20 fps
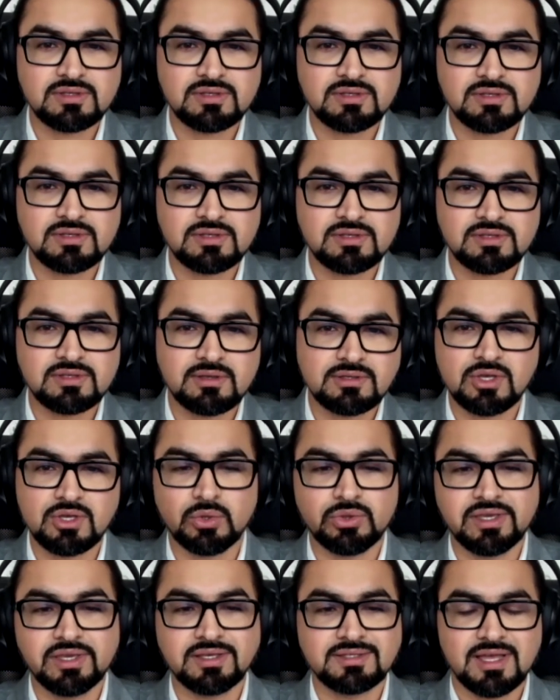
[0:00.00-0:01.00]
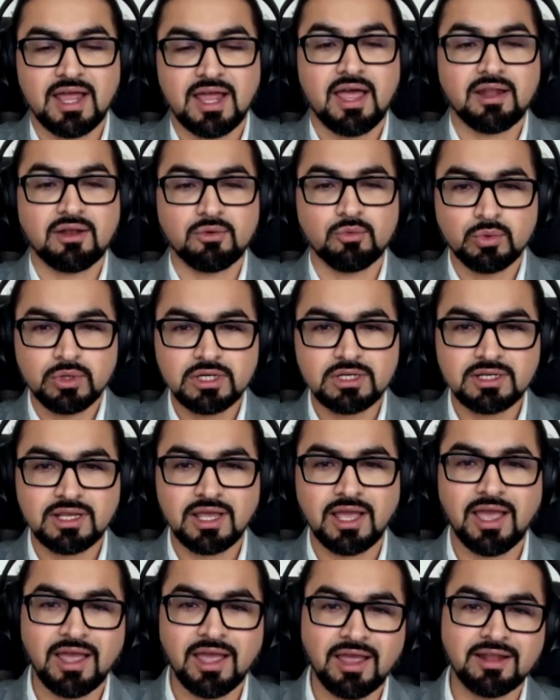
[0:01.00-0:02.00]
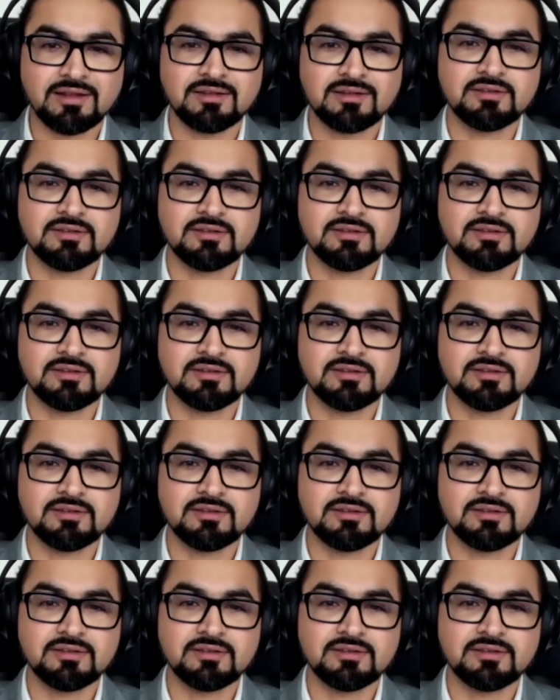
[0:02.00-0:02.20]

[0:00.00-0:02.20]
So things that work and